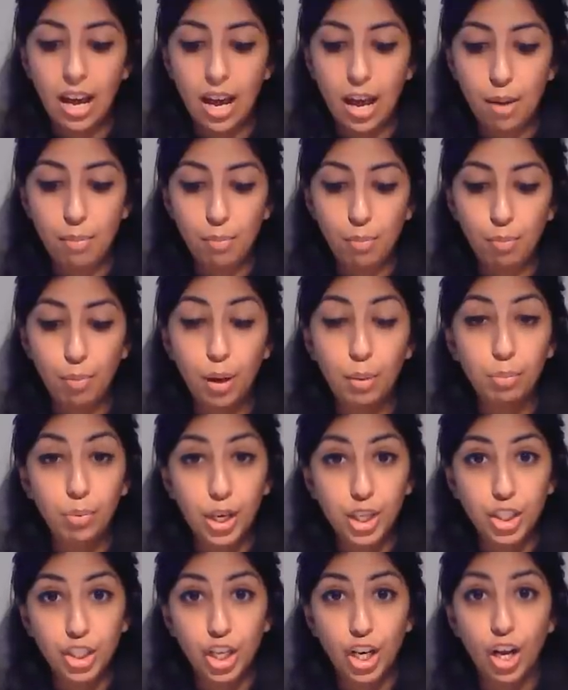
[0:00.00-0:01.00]
um, blood
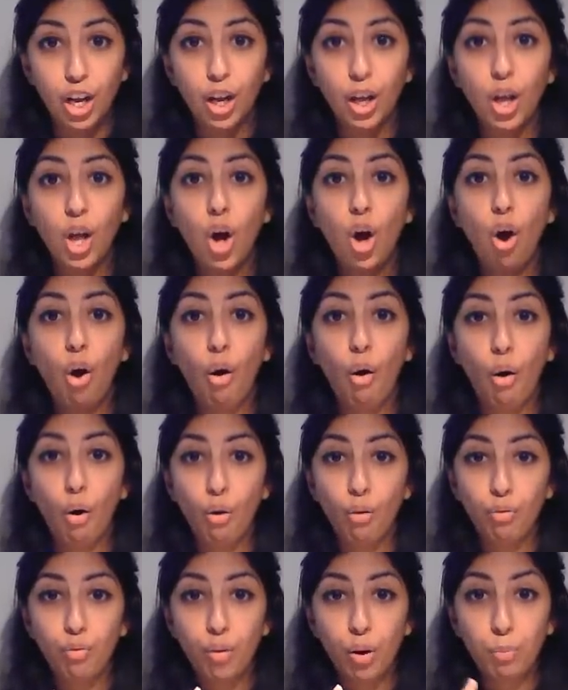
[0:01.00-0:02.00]
pressure
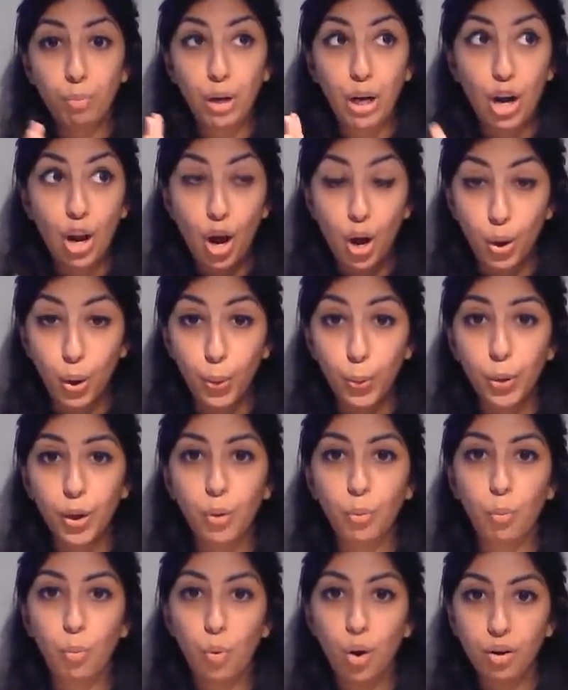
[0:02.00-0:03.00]
of
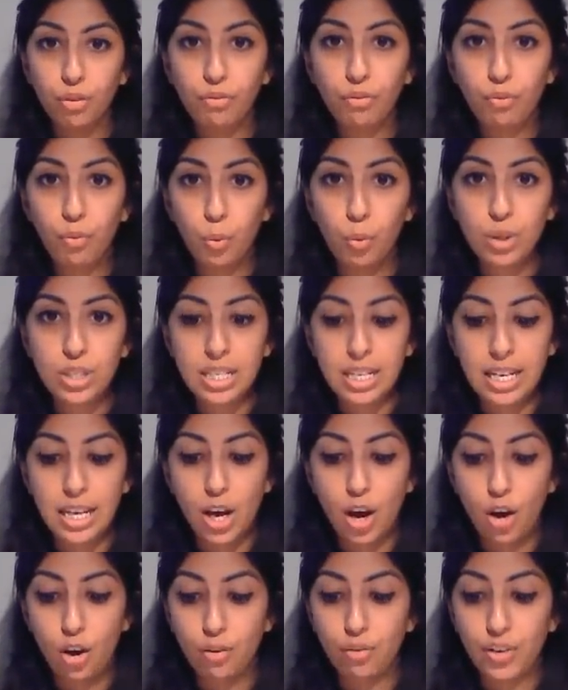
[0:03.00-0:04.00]
below
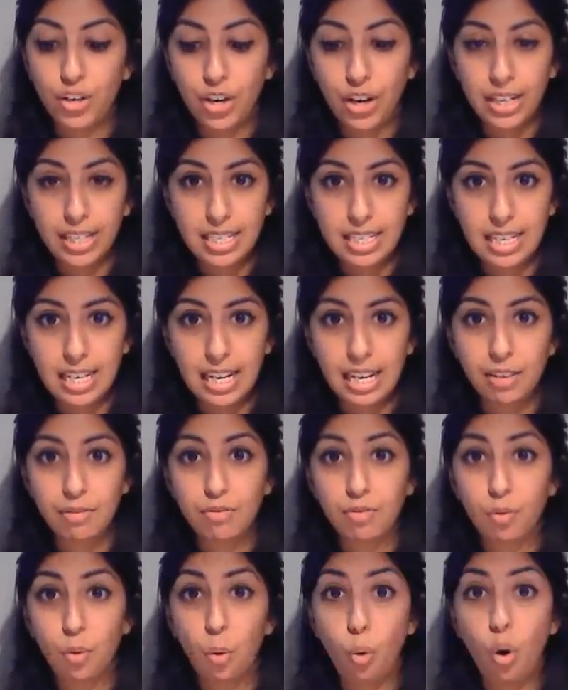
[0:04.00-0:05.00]
140 over 90
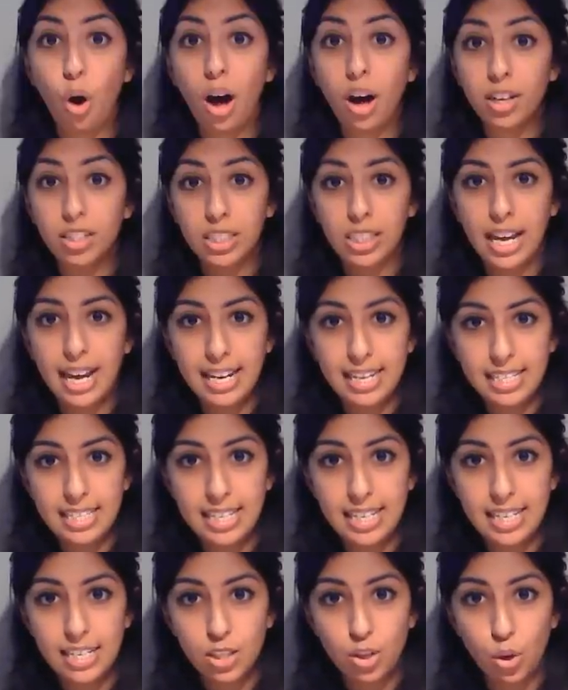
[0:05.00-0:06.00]
for under
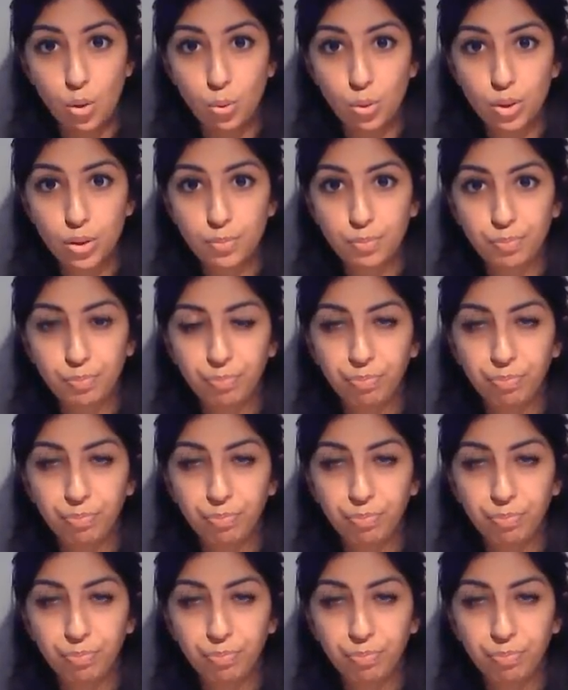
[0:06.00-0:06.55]
80 years old.